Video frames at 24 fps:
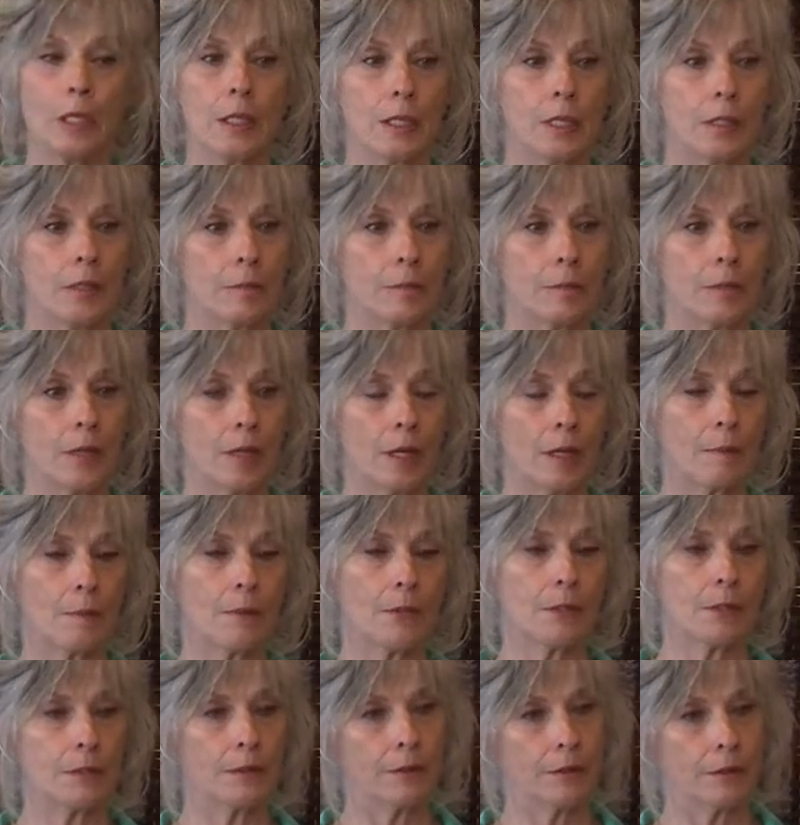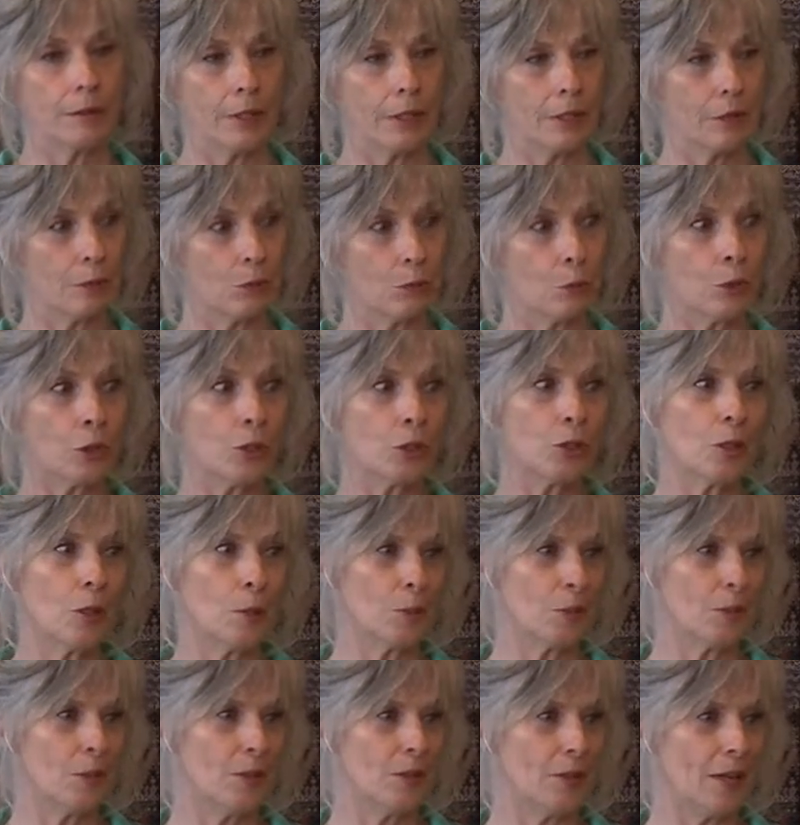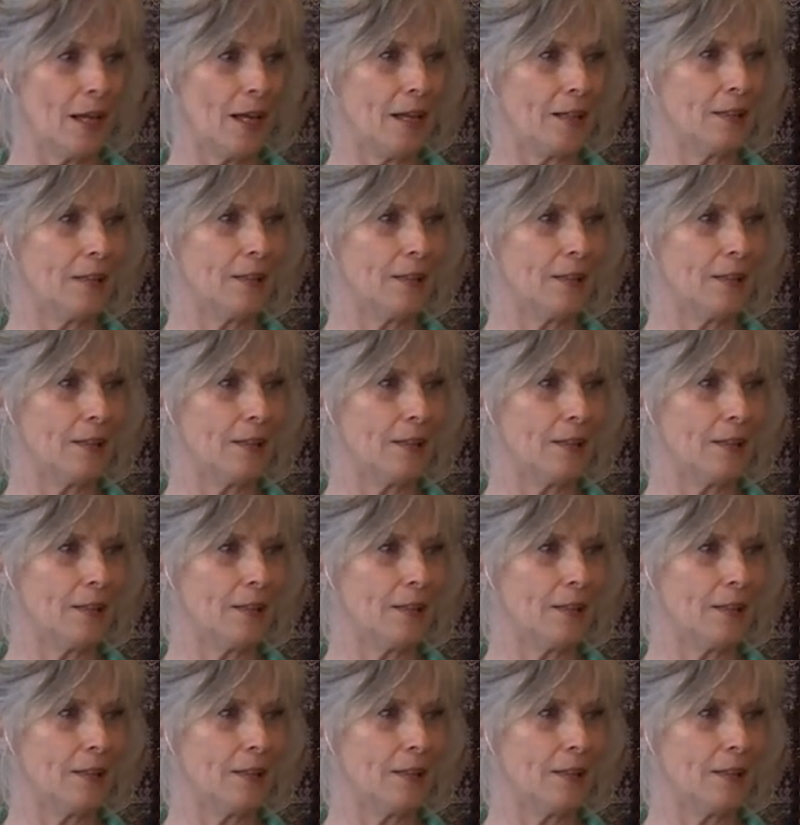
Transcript: Sometimes, you know, they do workshops on that.